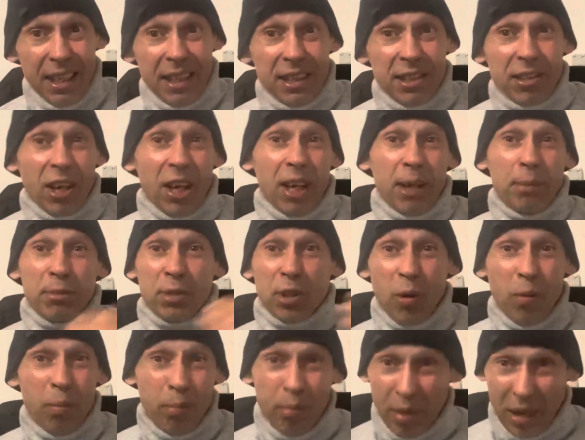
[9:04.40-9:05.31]
time's
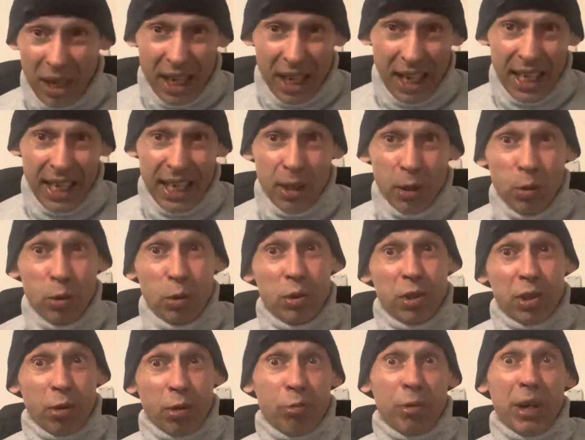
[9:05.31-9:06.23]
gone by,
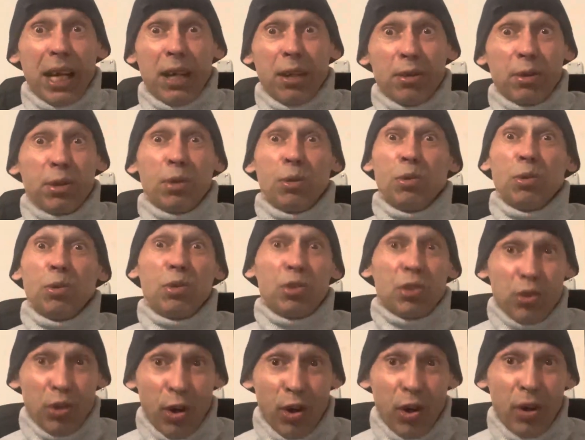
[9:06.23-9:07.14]
who's around,
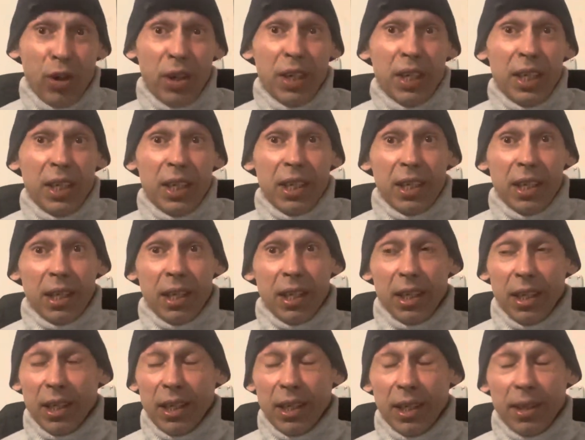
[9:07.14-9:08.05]
who's not.
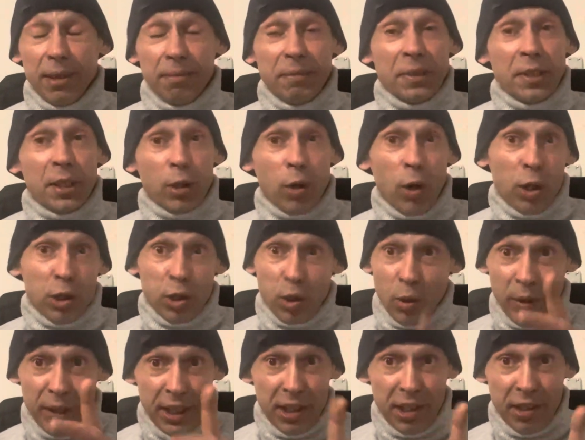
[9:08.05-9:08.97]
Got to
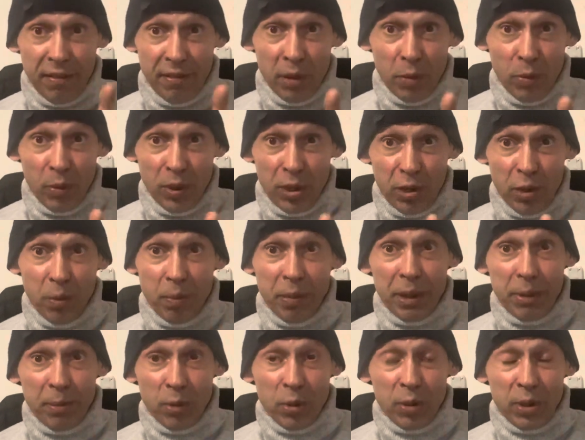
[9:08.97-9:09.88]
do an interview with two
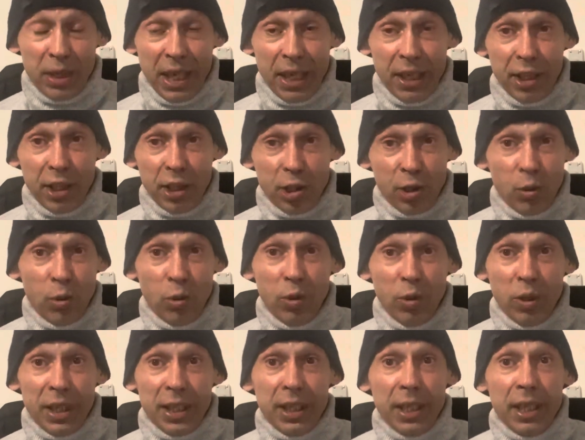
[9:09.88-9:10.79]
people down there
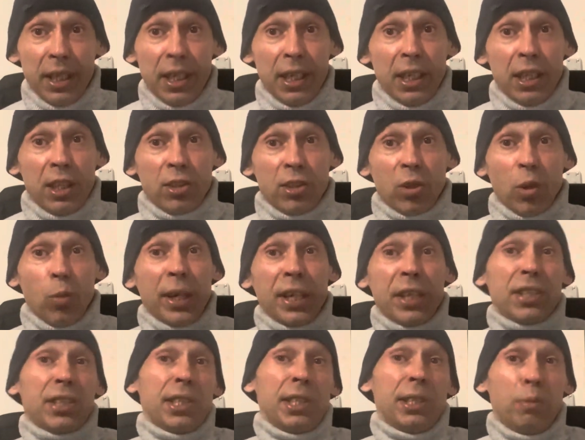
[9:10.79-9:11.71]
shortly. So I went
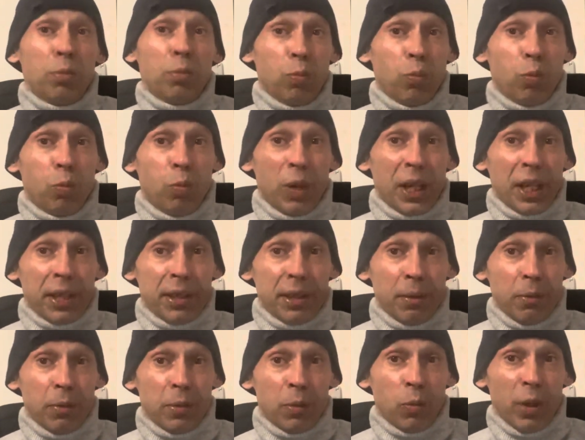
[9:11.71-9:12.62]
to see one
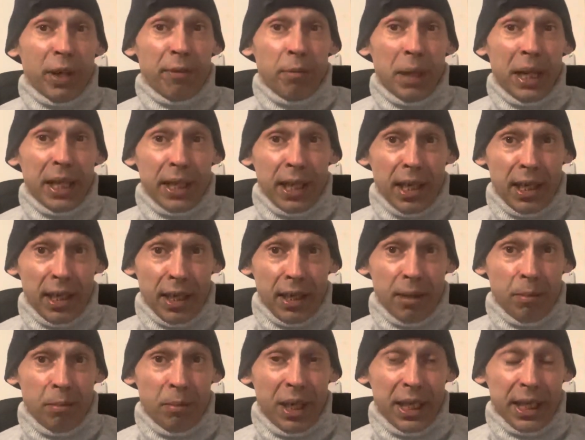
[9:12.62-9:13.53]
of
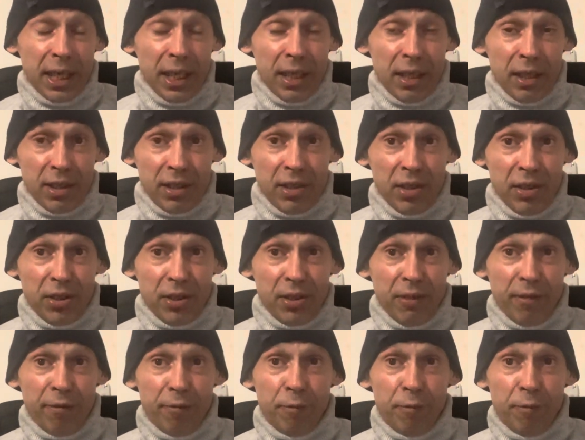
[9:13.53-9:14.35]
my youngsters,